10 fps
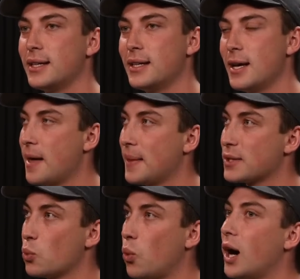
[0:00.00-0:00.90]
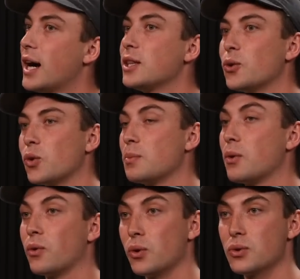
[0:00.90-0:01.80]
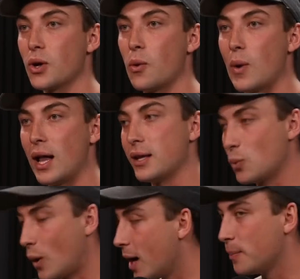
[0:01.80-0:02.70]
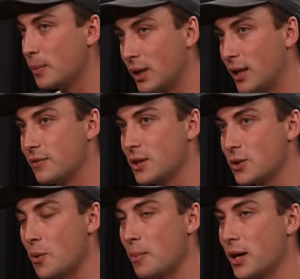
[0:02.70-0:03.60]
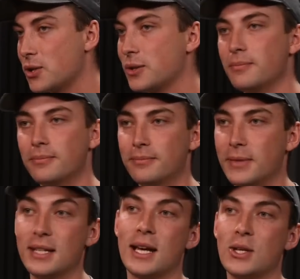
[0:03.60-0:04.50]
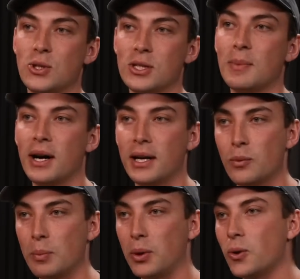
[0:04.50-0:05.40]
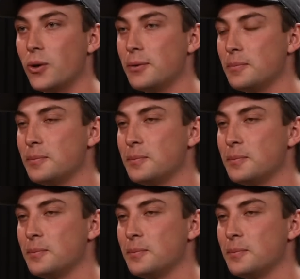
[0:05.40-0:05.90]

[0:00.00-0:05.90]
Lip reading: And that's why the group grew so well. It's why people loved it so much. The intentions behind it were pure.